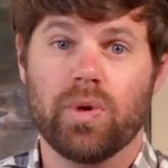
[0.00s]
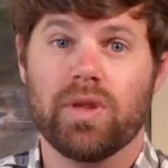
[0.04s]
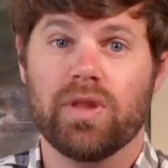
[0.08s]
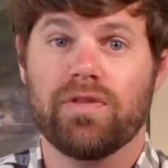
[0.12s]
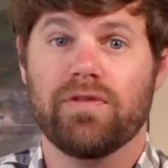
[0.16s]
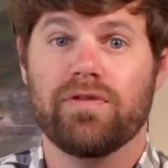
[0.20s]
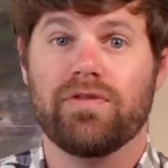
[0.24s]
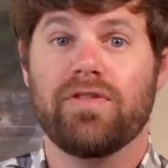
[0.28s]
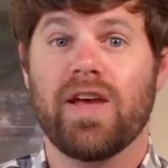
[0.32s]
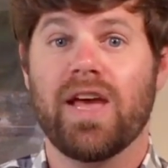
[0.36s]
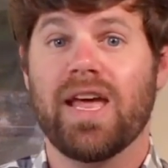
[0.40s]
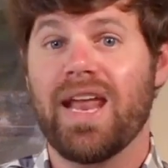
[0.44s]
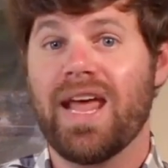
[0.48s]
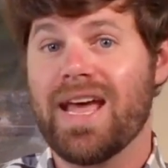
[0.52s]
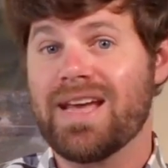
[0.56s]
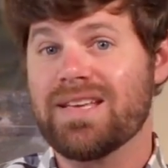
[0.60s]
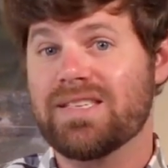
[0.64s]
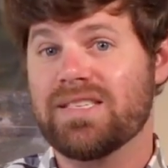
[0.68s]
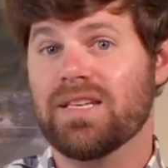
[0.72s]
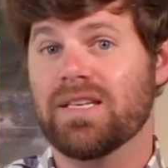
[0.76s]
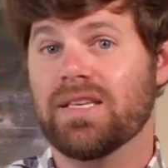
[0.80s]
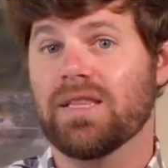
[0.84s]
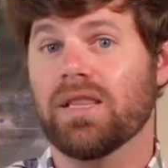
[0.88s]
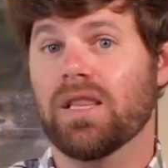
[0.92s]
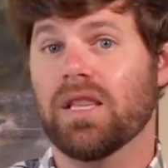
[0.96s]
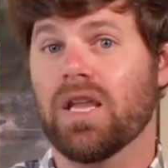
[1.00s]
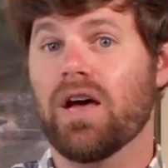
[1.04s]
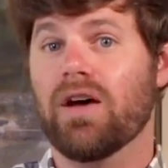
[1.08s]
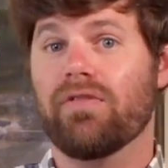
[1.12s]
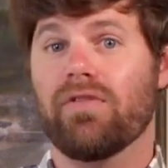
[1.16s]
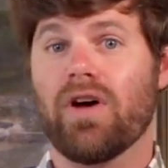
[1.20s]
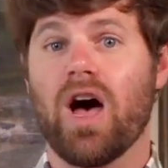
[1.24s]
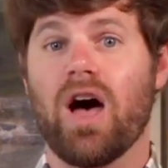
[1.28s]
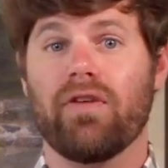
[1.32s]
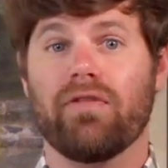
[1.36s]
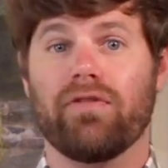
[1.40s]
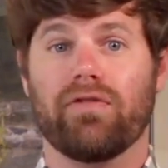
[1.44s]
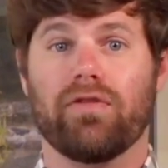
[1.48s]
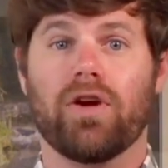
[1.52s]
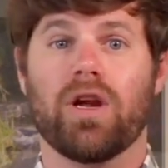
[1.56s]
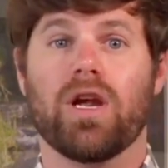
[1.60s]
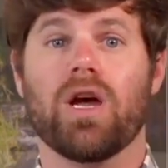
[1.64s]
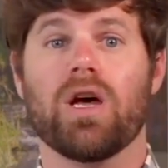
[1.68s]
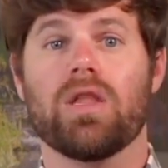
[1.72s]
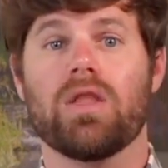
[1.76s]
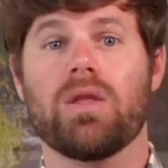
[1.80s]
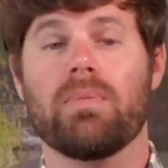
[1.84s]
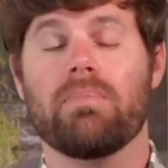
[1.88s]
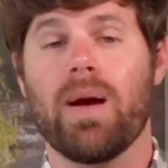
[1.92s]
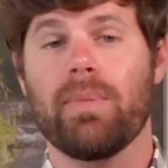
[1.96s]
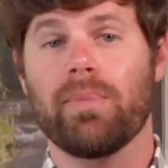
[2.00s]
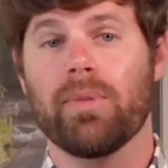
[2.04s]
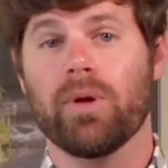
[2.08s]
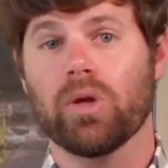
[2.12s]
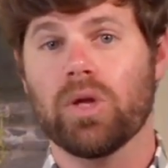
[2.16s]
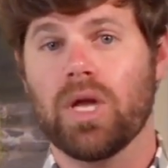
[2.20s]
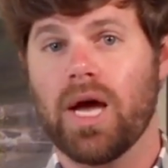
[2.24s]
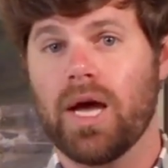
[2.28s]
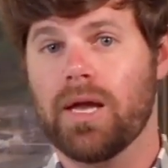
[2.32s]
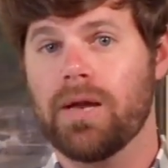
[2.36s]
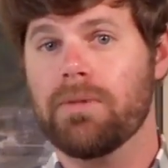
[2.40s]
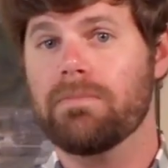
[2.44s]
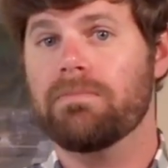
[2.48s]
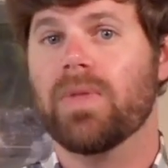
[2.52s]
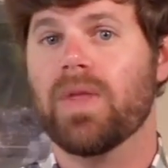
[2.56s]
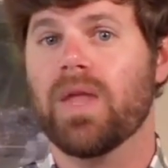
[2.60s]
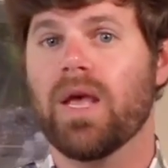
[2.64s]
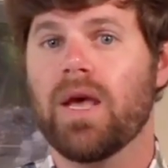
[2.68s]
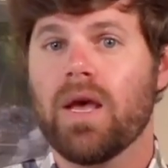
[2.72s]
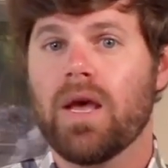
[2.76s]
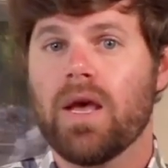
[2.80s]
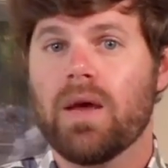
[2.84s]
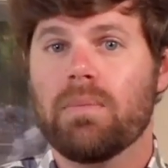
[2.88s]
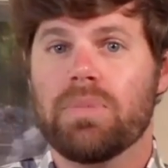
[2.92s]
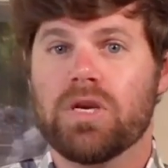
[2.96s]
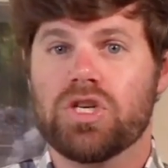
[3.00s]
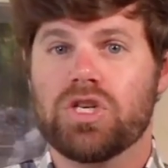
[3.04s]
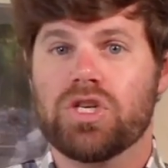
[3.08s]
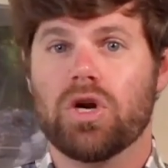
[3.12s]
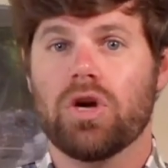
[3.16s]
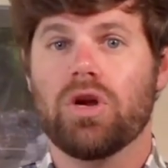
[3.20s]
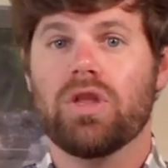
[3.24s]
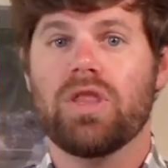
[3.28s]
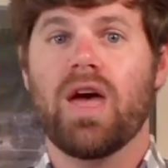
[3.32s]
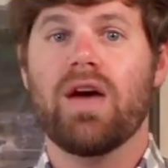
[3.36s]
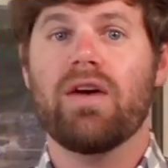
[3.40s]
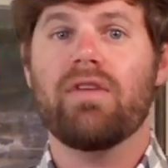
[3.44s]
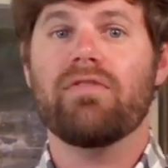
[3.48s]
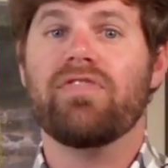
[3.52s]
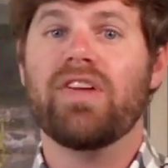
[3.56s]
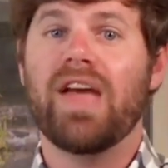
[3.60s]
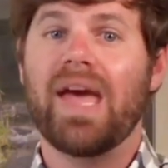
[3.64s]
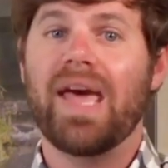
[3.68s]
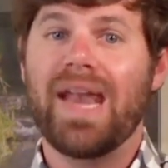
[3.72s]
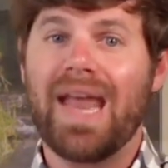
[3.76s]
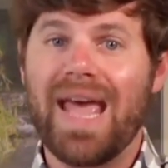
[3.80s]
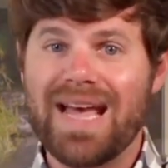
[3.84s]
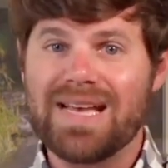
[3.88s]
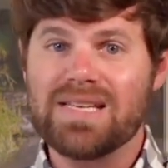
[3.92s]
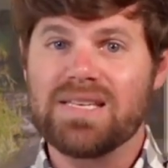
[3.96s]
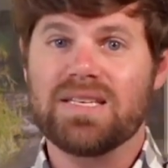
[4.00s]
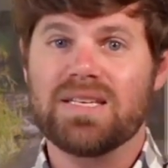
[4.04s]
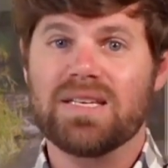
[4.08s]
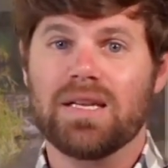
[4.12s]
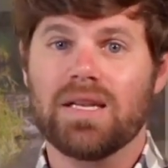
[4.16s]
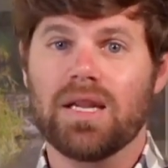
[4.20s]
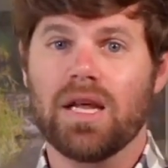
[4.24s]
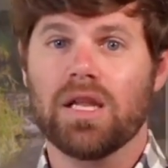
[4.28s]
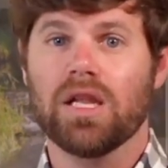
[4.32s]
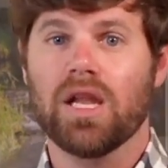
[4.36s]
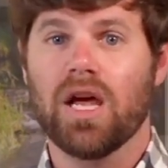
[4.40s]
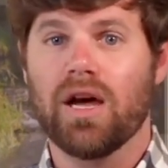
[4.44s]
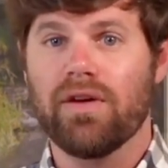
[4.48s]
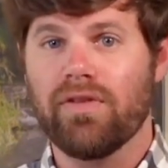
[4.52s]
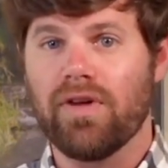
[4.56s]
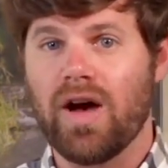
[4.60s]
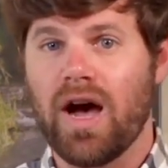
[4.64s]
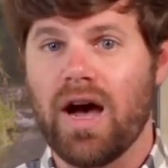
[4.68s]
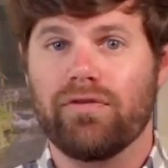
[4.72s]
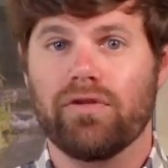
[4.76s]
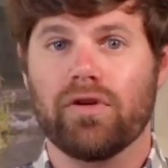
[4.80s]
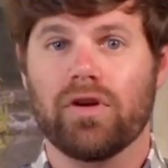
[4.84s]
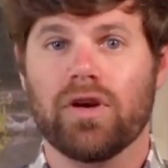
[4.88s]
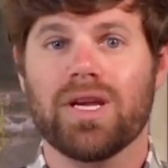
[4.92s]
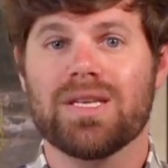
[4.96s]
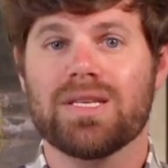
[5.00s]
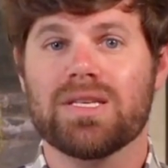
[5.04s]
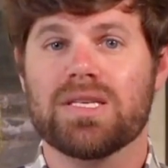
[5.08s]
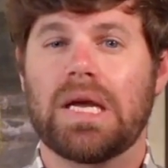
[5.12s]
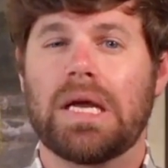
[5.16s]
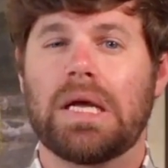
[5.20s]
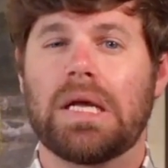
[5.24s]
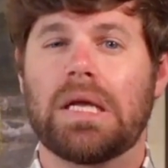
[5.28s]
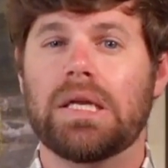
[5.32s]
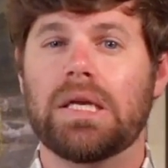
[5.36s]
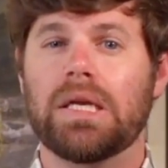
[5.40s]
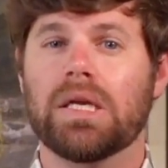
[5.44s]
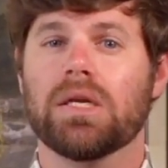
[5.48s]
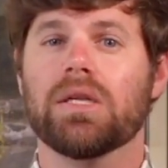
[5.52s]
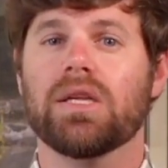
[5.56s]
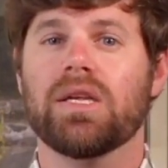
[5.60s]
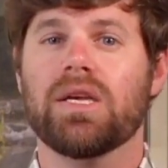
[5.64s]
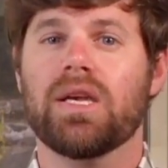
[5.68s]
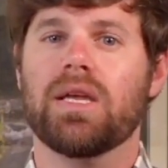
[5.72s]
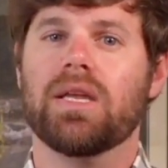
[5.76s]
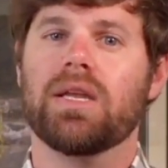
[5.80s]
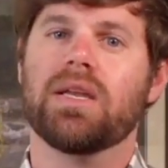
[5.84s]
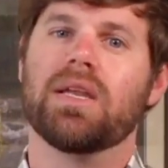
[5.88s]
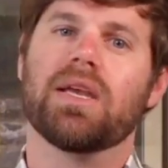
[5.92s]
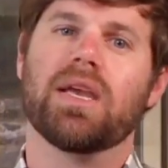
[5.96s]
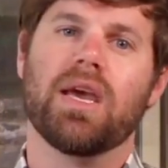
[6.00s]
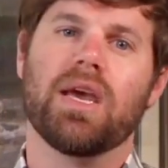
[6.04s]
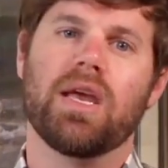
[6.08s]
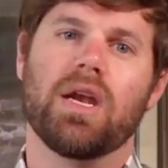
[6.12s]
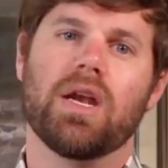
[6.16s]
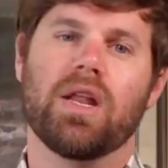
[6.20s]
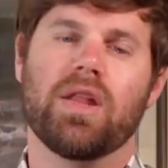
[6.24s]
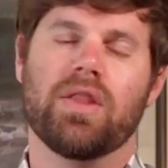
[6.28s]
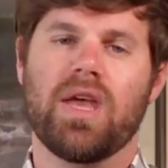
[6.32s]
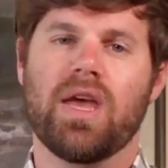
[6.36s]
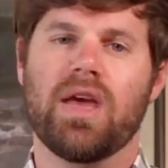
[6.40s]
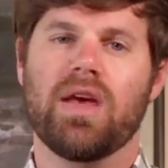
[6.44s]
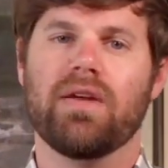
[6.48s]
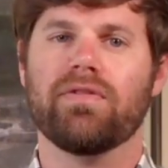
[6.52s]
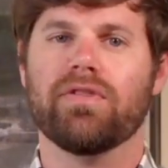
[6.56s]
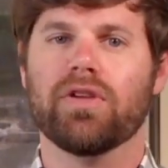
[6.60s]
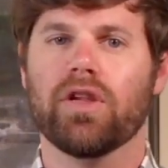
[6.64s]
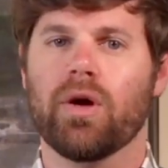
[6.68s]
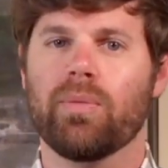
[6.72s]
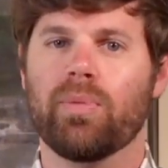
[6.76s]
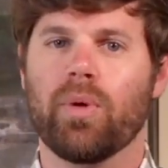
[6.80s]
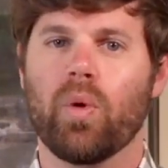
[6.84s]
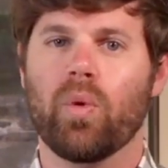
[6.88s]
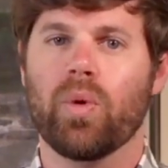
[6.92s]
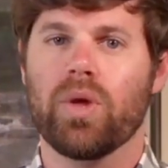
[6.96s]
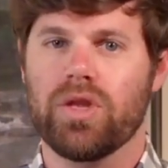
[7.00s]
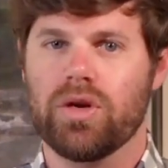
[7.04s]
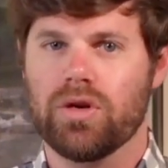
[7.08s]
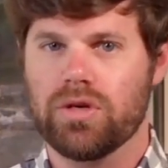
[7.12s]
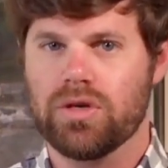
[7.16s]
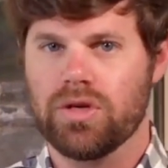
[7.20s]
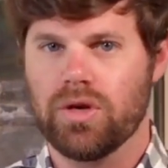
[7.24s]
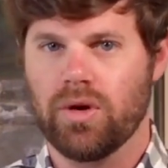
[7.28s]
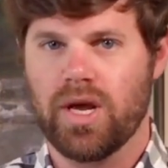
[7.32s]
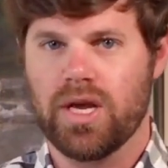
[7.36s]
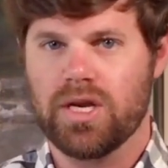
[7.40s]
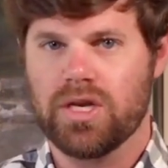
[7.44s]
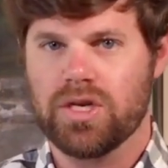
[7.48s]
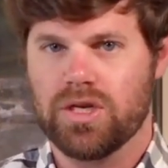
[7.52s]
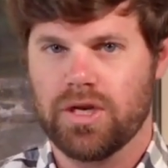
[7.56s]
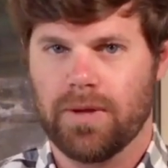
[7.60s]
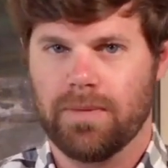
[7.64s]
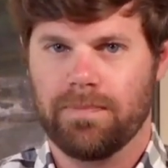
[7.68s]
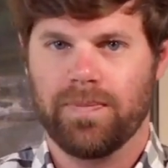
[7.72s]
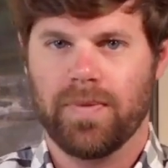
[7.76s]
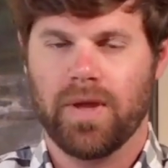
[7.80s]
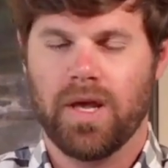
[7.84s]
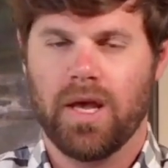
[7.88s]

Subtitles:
with Van Essen Love Offering on the memo line. Be sure that Van Essen Love Offering is clearly indicated on the envelope with your donation.